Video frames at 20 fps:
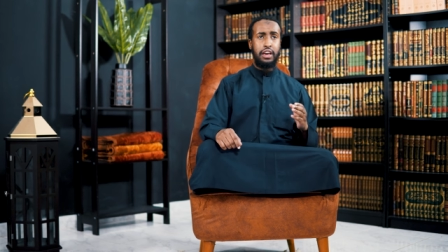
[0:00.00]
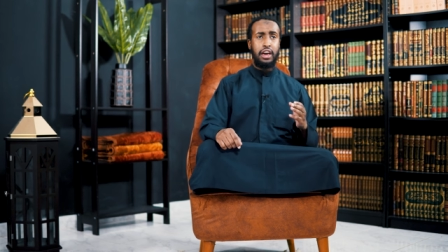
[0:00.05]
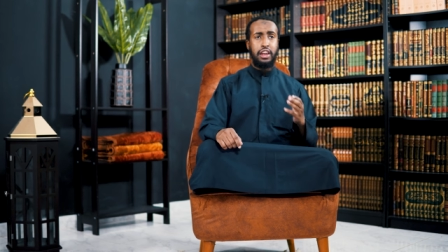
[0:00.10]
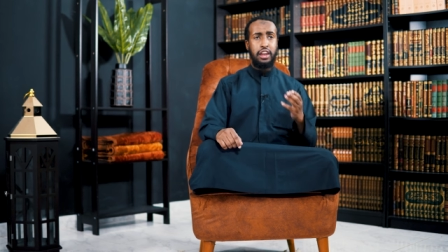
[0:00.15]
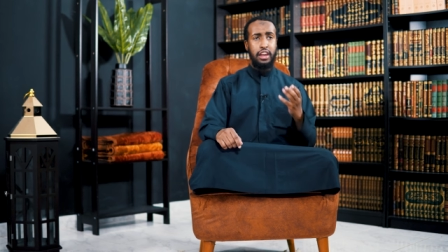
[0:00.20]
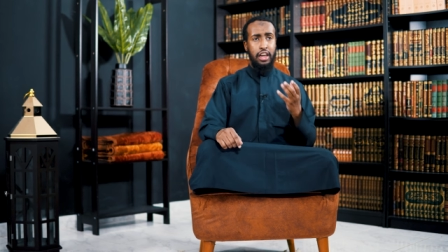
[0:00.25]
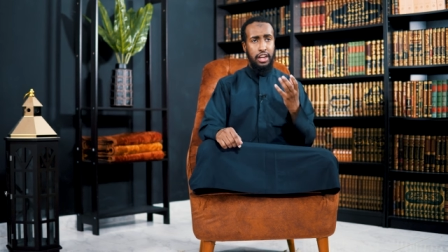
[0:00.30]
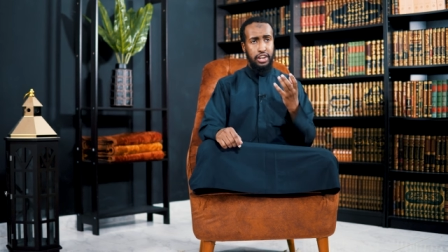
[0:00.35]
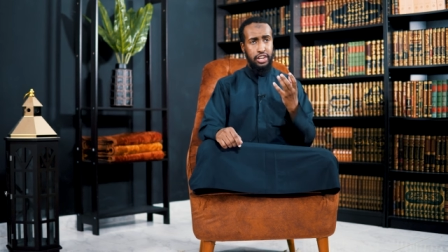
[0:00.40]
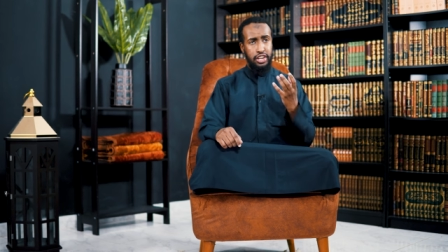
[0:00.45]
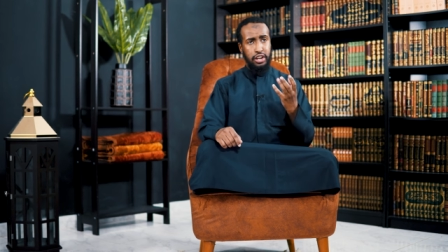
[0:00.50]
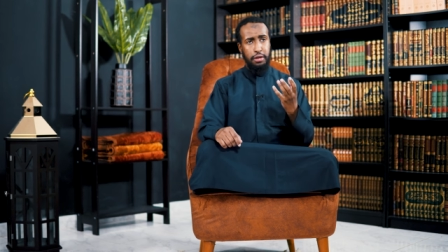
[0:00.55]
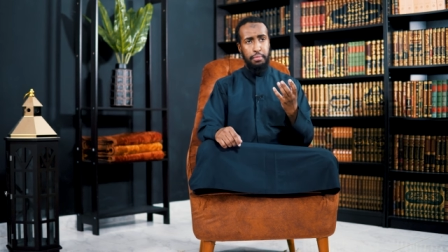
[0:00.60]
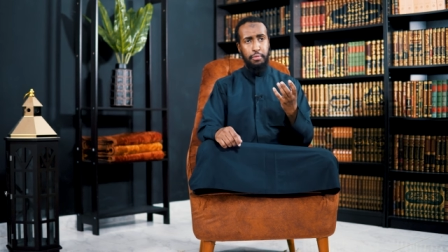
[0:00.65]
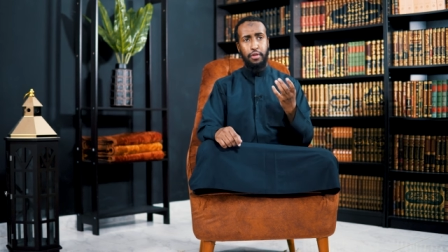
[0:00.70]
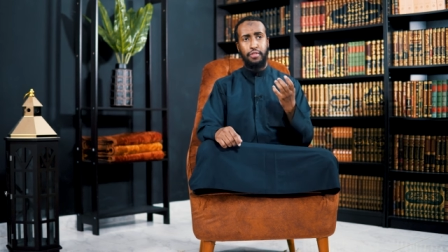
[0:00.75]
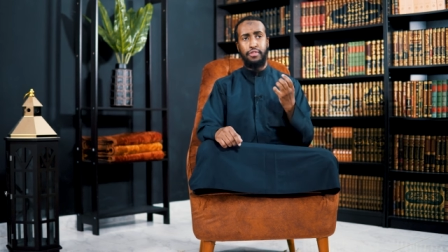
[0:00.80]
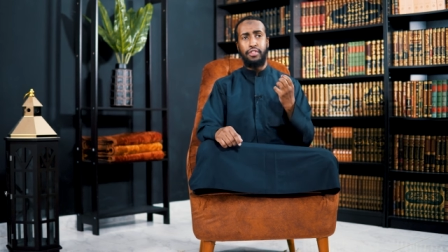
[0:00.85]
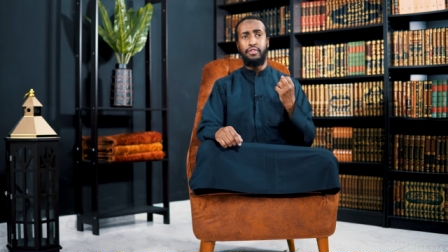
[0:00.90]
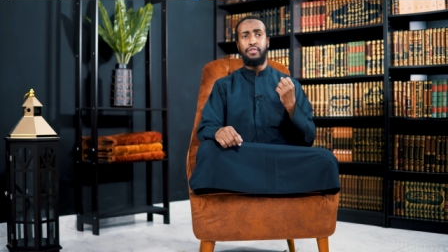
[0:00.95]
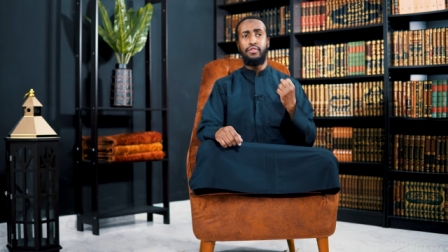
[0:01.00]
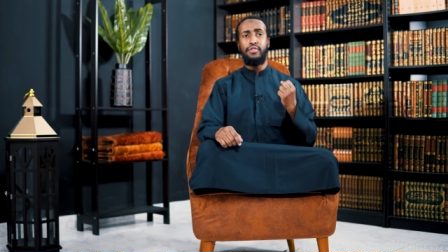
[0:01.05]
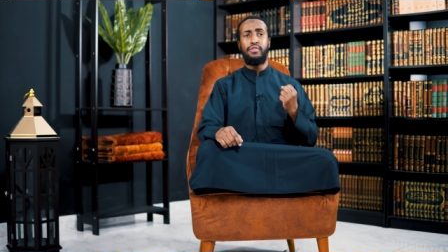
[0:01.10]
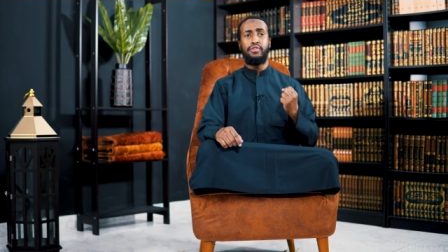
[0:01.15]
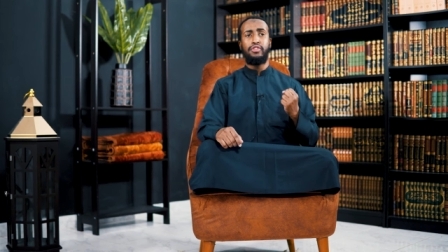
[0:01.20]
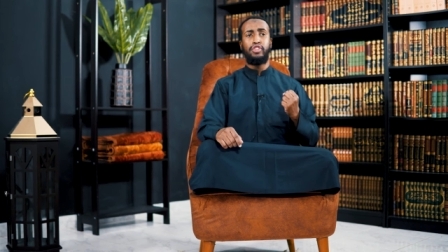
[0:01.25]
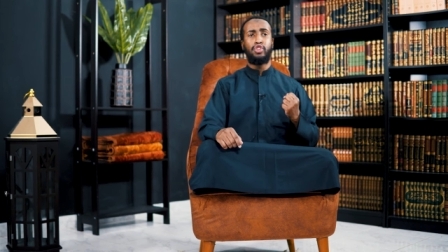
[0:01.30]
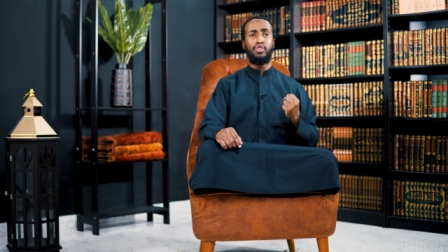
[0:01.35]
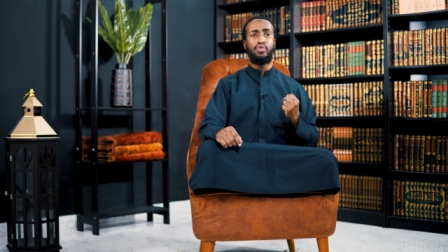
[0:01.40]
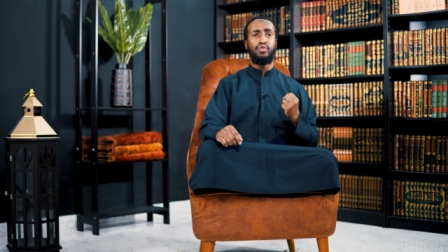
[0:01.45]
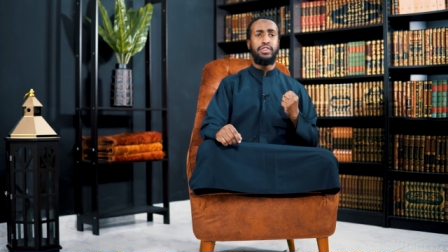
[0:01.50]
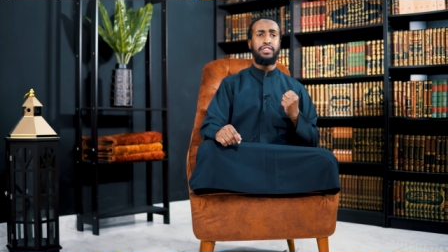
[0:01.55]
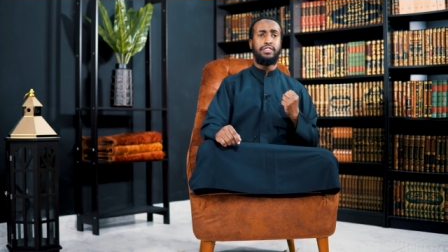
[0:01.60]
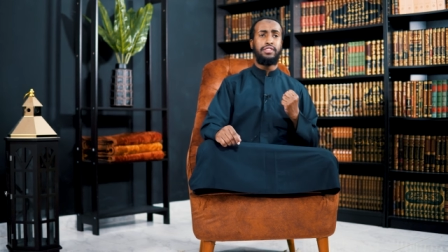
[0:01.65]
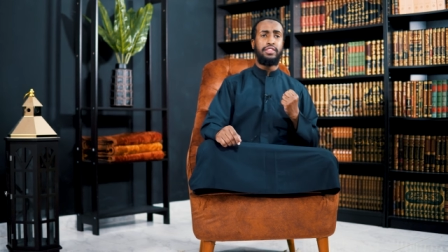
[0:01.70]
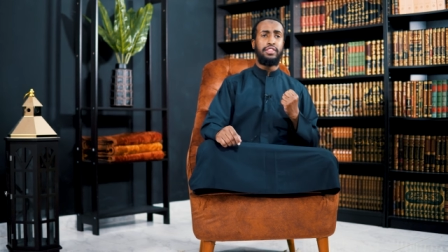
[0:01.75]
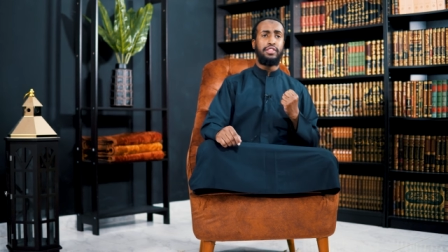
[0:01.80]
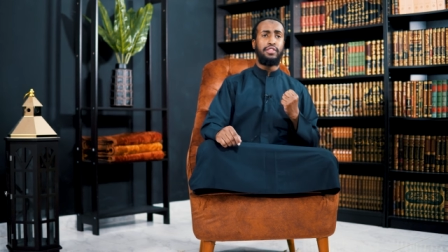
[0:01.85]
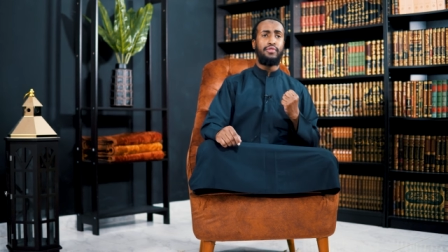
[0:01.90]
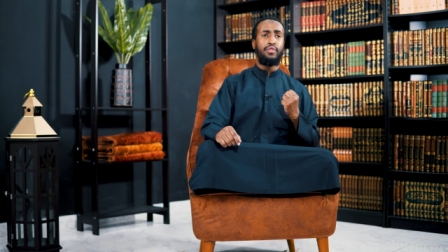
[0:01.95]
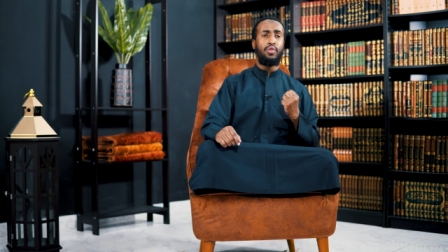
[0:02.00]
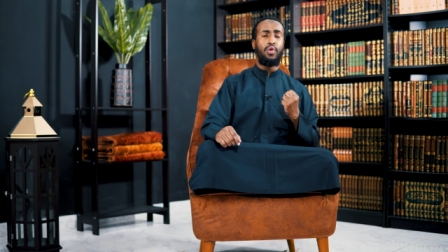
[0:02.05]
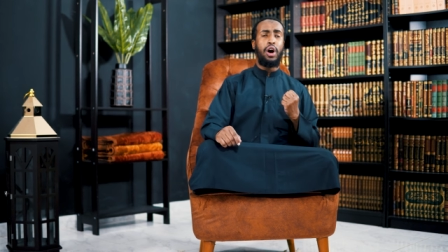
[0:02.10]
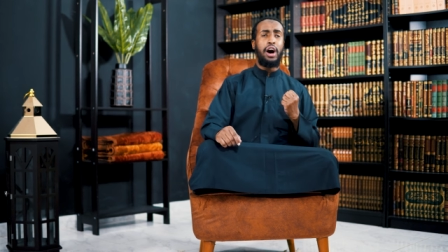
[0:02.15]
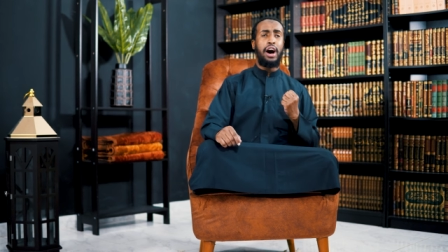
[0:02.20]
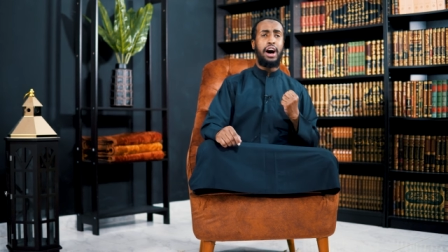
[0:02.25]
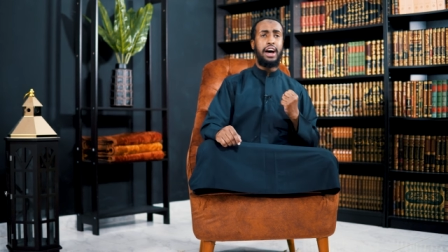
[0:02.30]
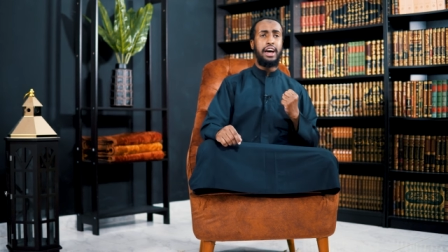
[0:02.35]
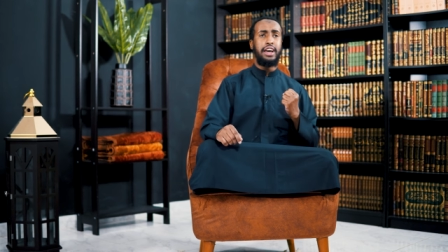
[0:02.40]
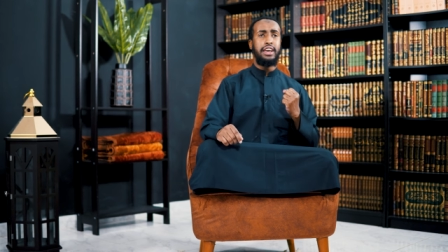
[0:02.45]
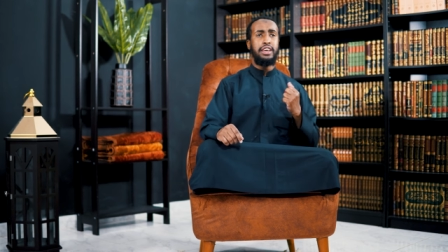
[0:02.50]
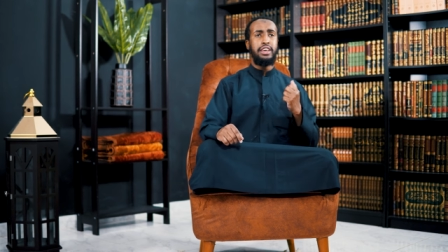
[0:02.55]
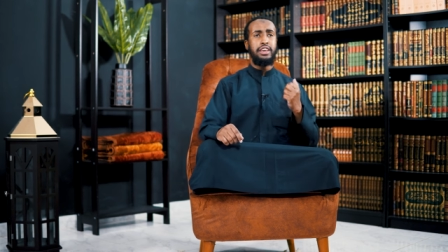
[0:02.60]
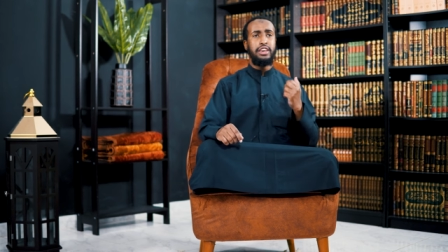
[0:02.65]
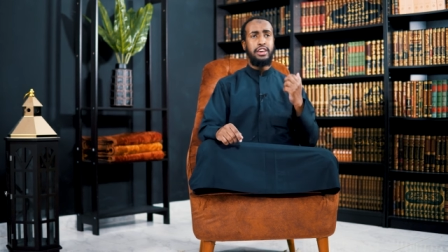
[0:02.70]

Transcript: a large number of the jurists and the fuqaha,